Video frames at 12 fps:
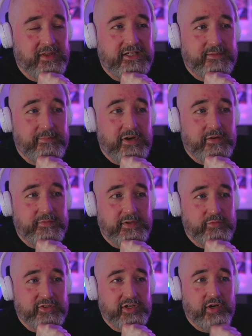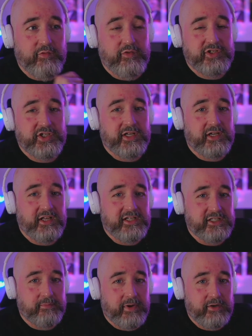Eddie Murphy was originally
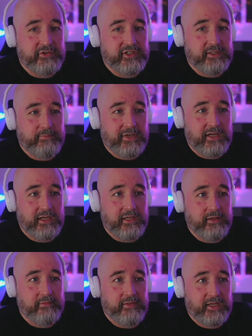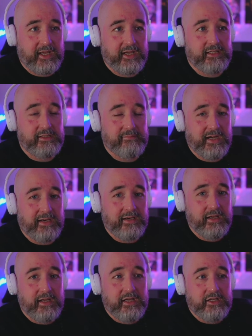supposed to play the
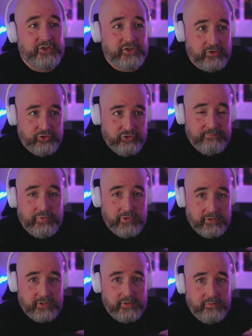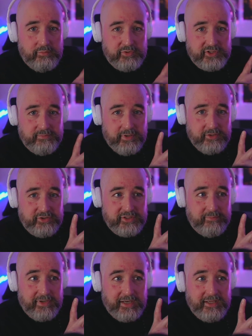Candyman. Sandra Bullock was supposed
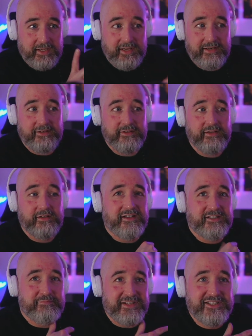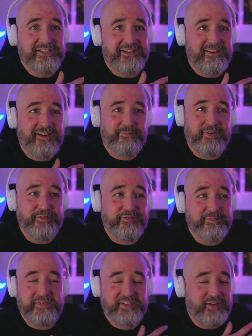to play Helen. And as much as I like both of
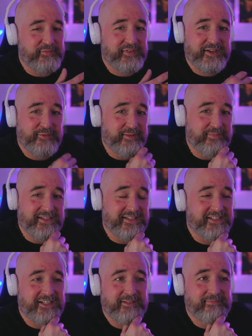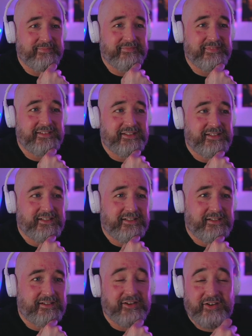them, I don't think it would have been the same.
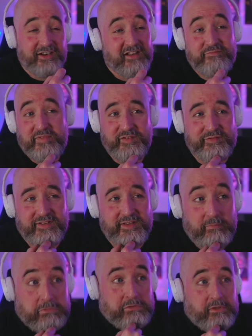Like, I love both of them.